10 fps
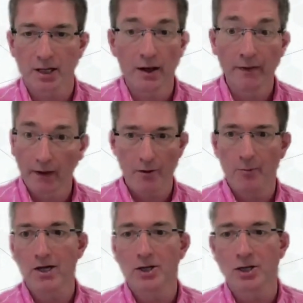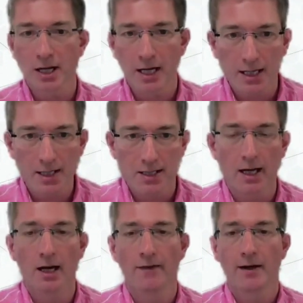and that the patient needs it
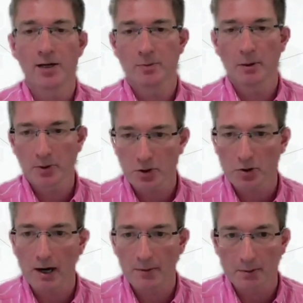and that it's been prescribed